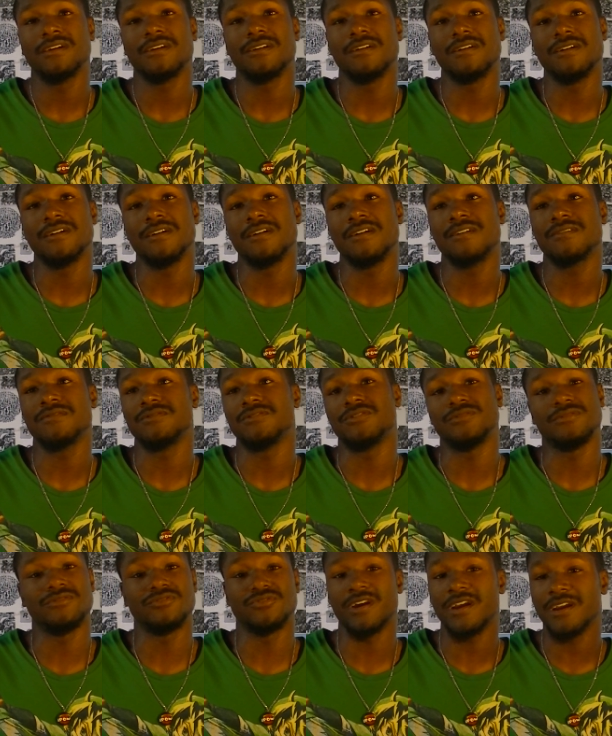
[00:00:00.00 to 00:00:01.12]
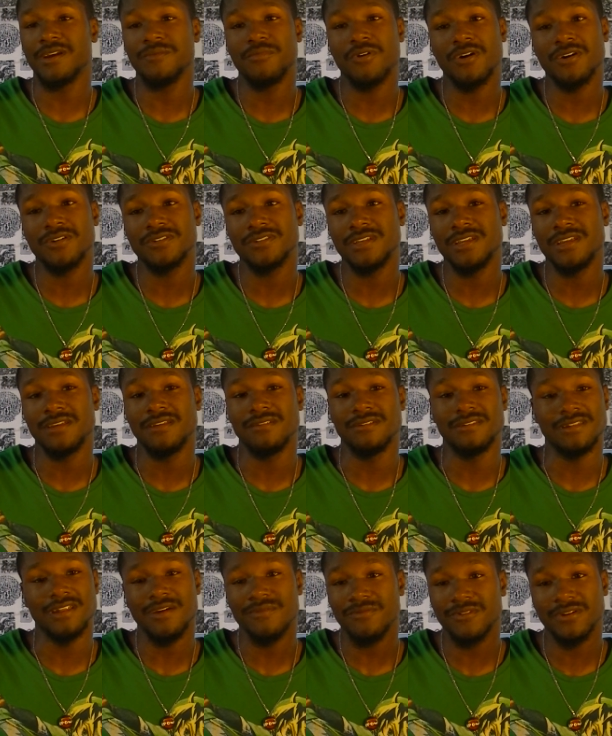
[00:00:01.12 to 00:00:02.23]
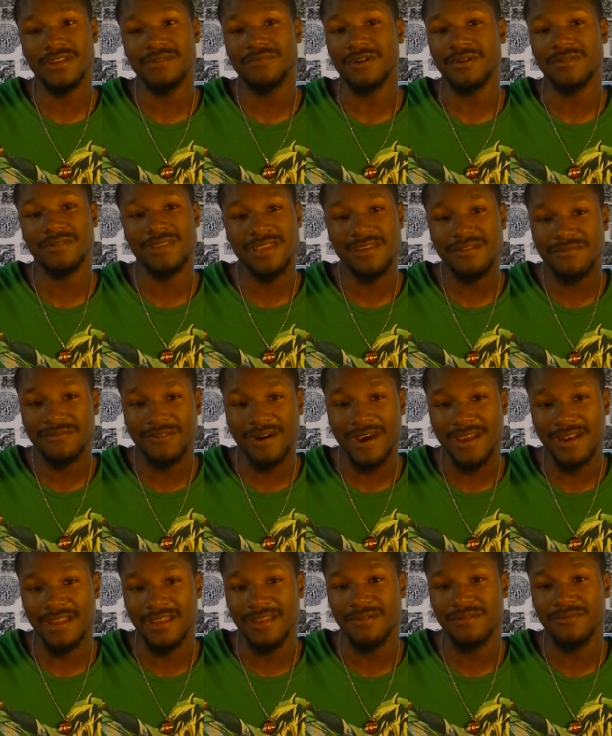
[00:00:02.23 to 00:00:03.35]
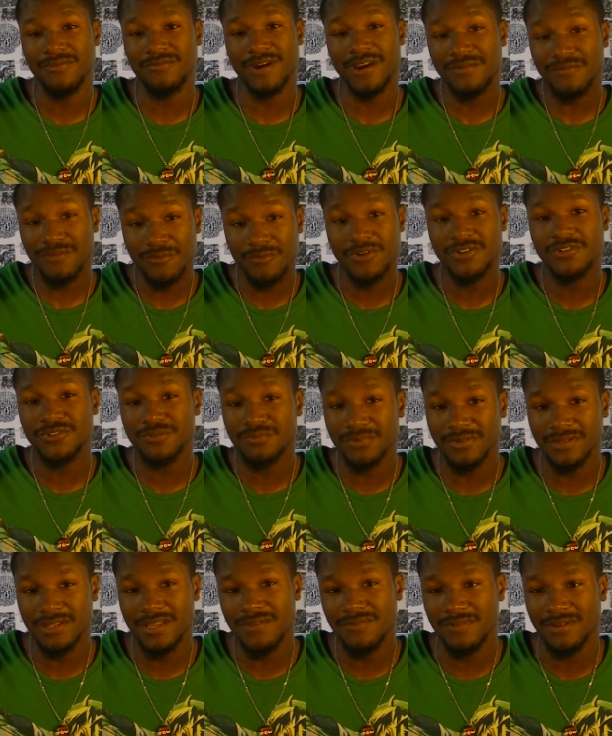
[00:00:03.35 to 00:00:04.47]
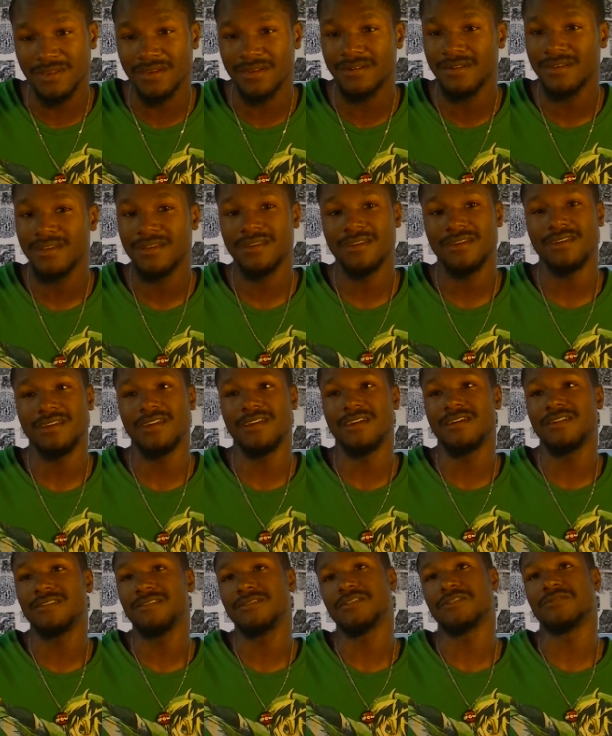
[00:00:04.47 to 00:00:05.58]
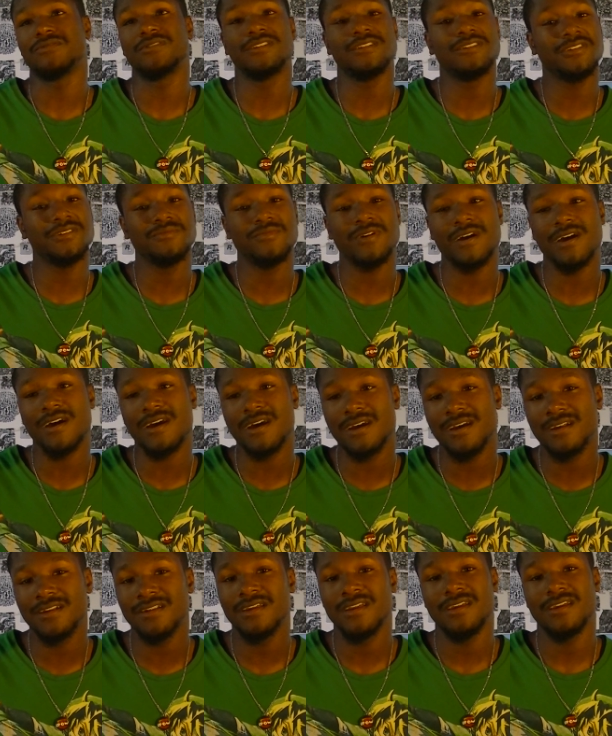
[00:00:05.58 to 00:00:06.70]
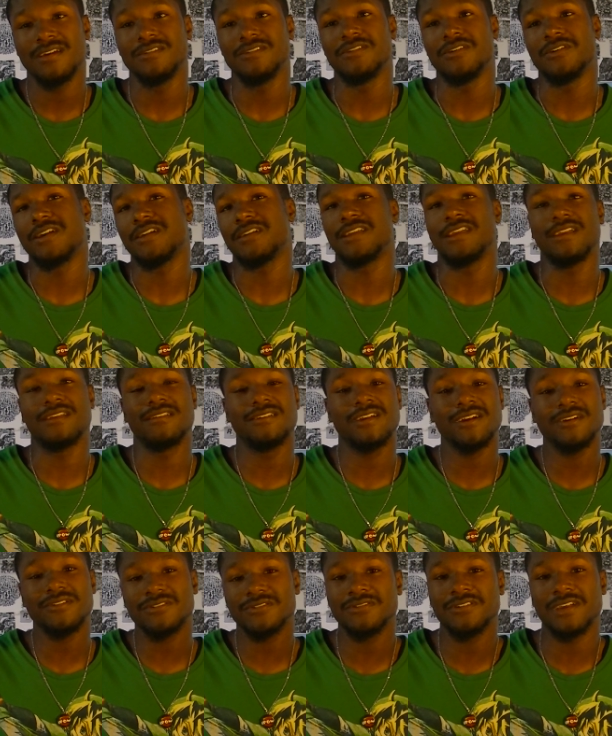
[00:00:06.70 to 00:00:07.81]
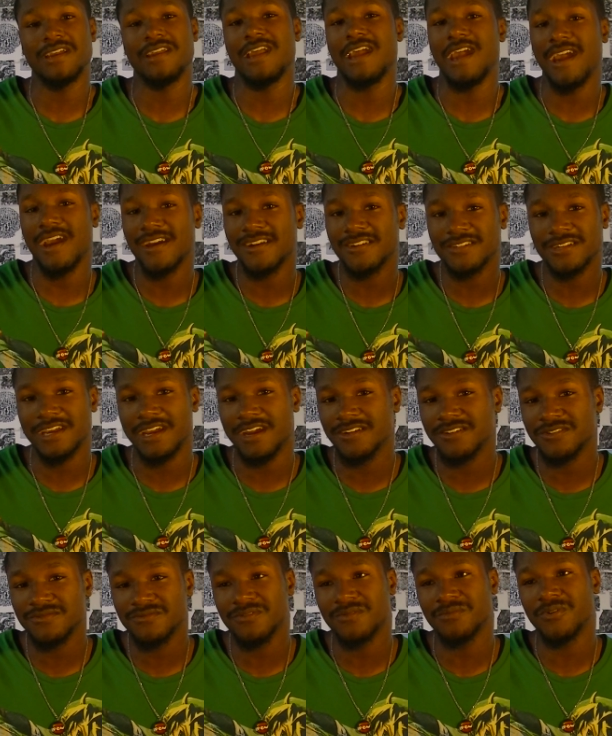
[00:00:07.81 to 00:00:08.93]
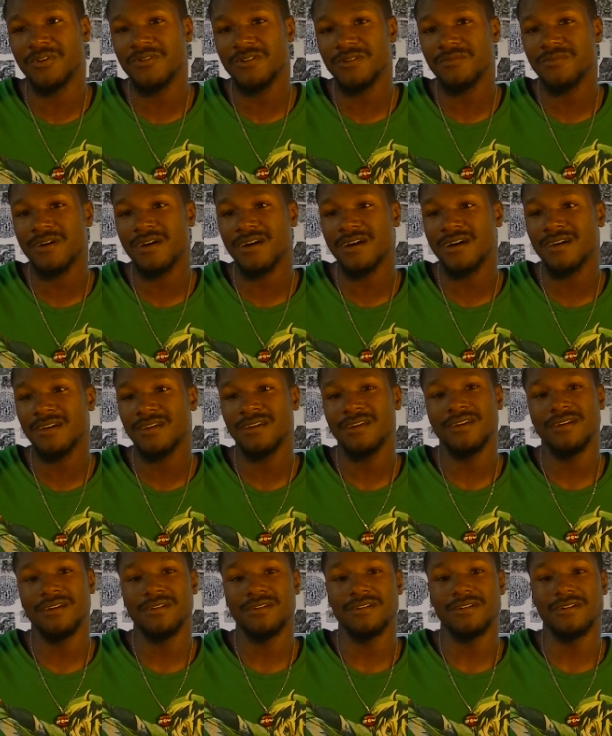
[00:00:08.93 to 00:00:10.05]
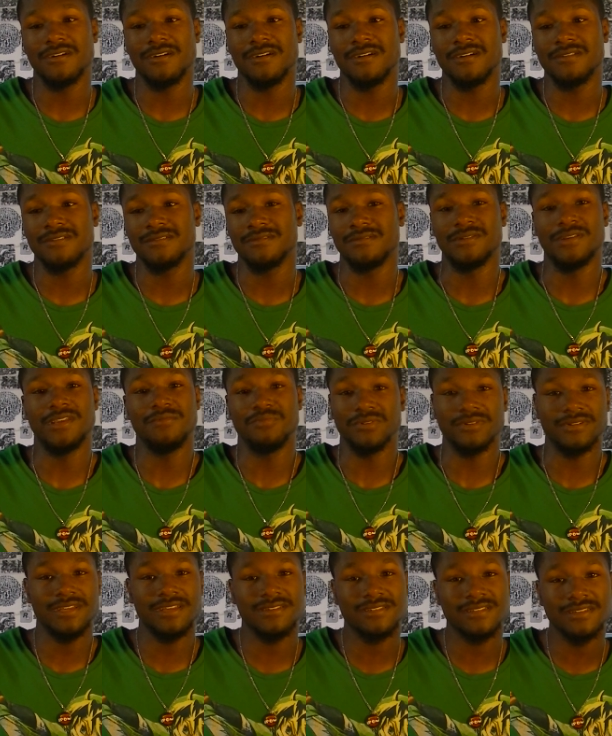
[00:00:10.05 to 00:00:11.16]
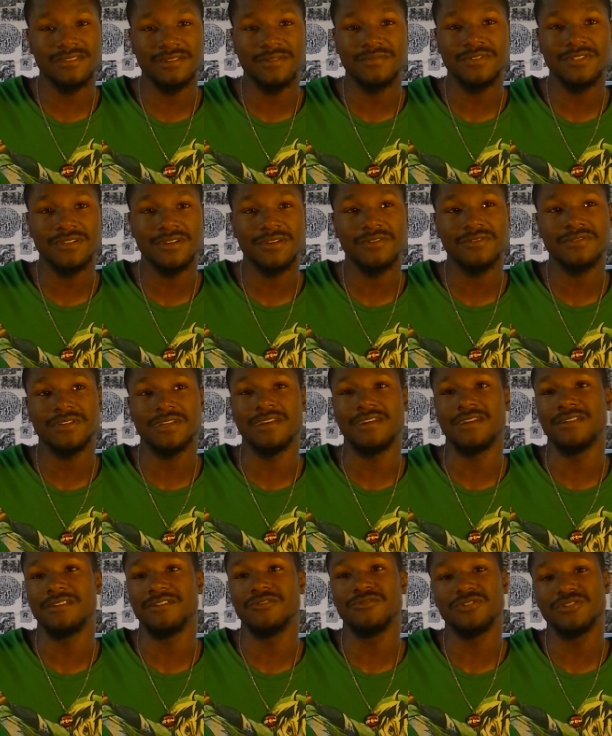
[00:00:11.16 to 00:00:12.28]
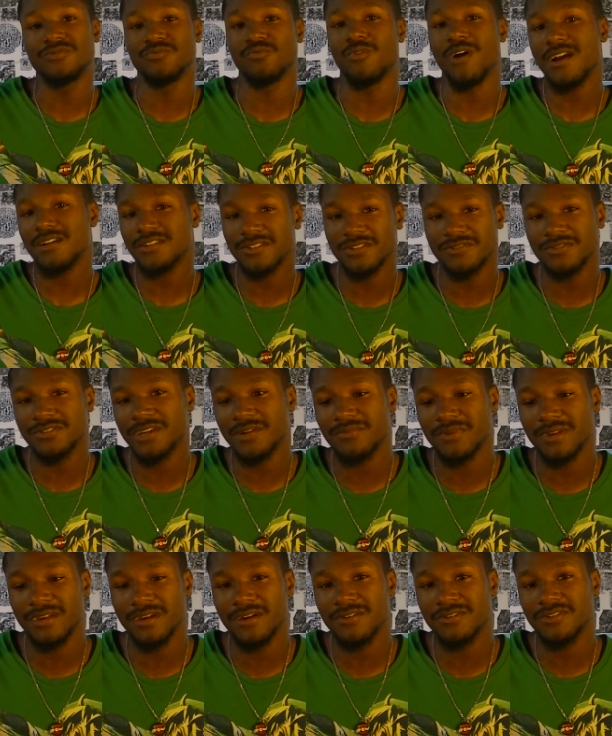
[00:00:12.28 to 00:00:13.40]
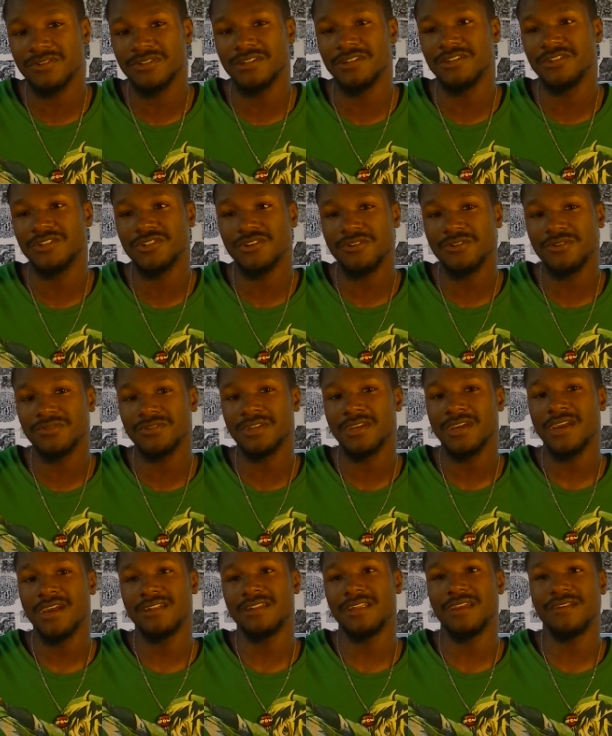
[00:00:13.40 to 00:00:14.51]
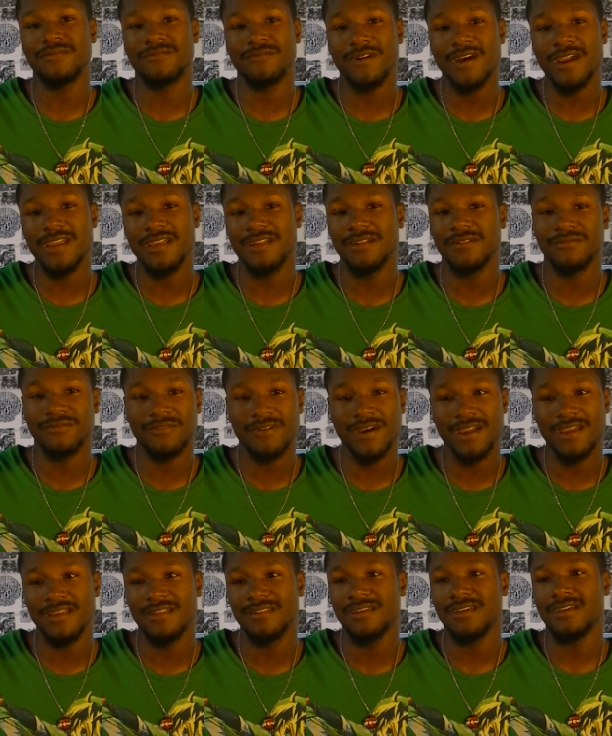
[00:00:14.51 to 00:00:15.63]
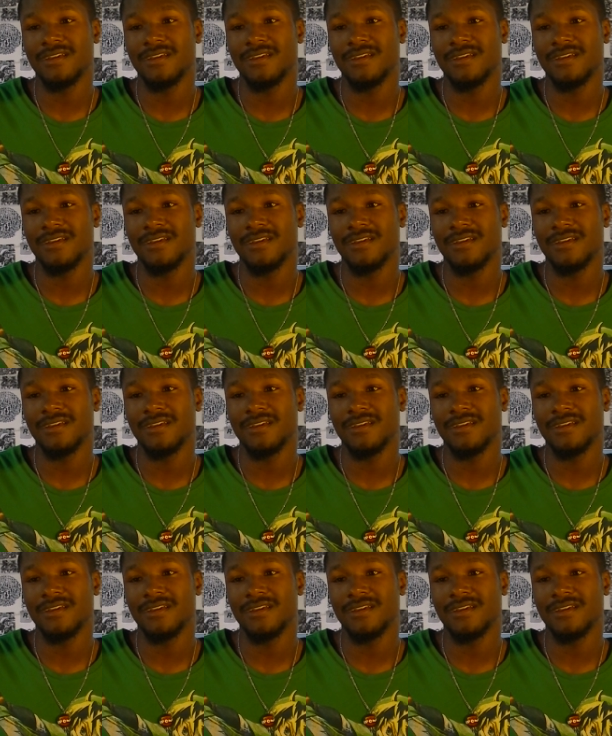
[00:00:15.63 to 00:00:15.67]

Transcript: Uh, Dragon Ball Z. Never give up. Keep fighting. Fight for what you believe in. And, you know, Digimon, you know, characters like Ash catching from Pokemon, um, he believes in themselves and you just watch those type of characters in these shows, they fight and fight